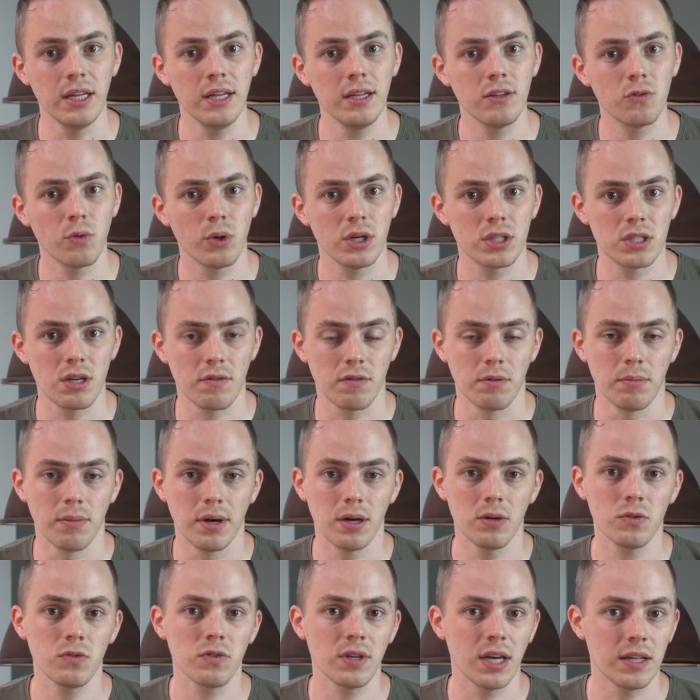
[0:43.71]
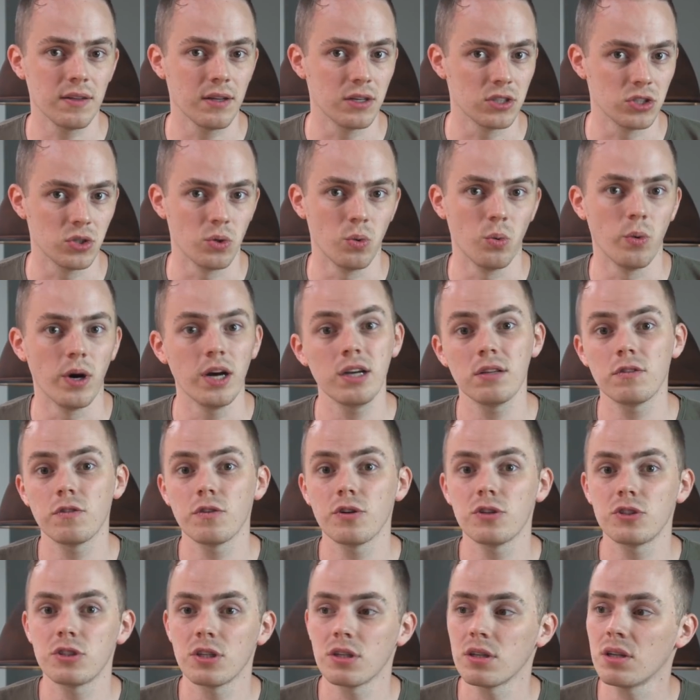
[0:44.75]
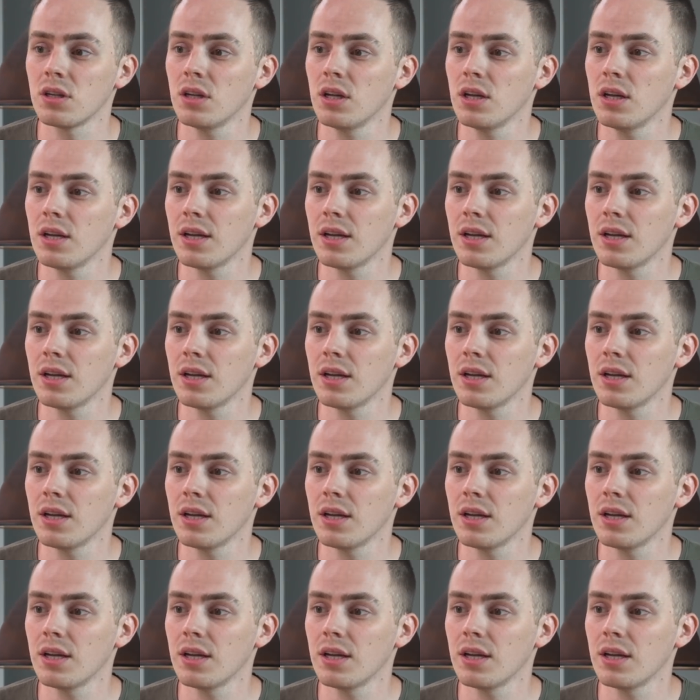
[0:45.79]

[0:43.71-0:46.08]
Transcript: E27 mount, and there's a white version